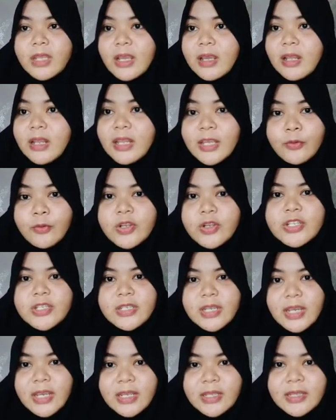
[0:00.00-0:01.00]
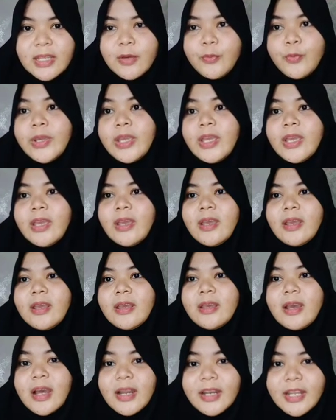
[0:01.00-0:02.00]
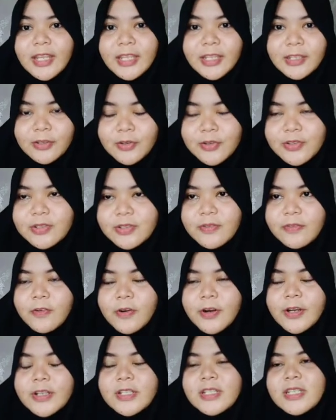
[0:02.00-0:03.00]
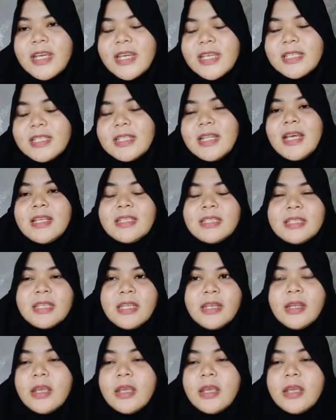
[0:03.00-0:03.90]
language change that we gonna use for today's lesson.